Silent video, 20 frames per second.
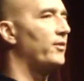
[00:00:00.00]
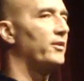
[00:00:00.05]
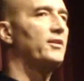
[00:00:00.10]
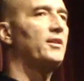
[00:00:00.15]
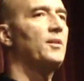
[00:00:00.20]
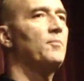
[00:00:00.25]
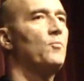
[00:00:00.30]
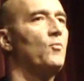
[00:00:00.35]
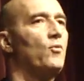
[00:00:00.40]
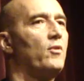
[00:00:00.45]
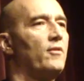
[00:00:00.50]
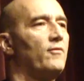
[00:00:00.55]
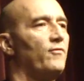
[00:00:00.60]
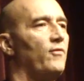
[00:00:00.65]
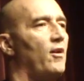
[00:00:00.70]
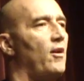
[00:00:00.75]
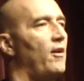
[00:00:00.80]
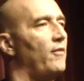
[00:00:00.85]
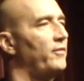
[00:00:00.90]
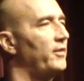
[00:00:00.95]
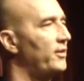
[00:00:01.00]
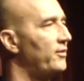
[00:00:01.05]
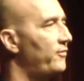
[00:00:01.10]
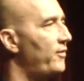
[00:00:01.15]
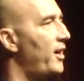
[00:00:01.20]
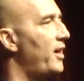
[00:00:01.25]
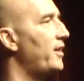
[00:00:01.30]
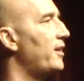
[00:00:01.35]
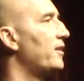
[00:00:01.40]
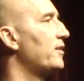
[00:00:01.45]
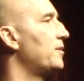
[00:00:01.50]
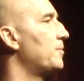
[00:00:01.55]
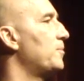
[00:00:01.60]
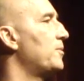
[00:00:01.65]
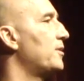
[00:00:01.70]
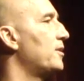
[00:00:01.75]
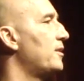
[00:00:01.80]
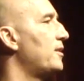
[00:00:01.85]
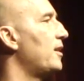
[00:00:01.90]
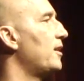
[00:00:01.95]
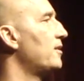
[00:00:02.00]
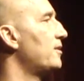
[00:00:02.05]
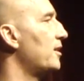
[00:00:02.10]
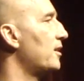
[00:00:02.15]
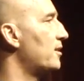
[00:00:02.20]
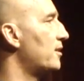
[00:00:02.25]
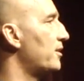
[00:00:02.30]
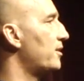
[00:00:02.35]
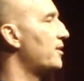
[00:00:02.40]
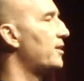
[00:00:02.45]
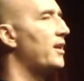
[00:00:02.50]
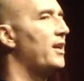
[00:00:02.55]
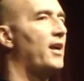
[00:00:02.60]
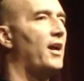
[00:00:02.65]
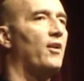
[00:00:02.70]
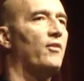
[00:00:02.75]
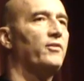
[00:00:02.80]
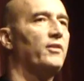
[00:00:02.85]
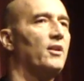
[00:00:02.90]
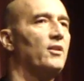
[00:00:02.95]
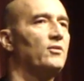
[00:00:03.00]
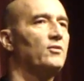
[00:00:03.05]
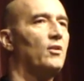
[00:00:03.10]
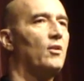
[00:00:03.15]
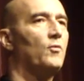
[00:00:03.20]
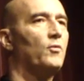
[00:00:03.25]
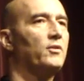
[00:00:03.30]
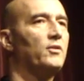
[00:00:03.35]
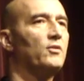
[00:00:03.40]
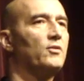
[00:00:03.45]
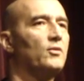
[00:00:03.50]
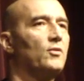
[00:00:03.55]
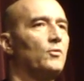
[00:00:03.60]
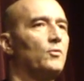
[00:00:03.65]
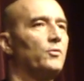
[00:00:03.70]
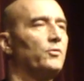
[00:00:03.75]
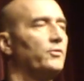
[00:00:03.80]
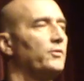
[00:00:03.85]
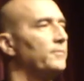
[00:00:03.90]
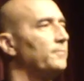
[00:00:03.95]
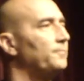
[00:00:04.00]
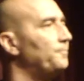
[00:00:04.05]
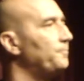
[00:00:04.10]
Let's get more involved. Let's find out some statistics and see how things are with the schools.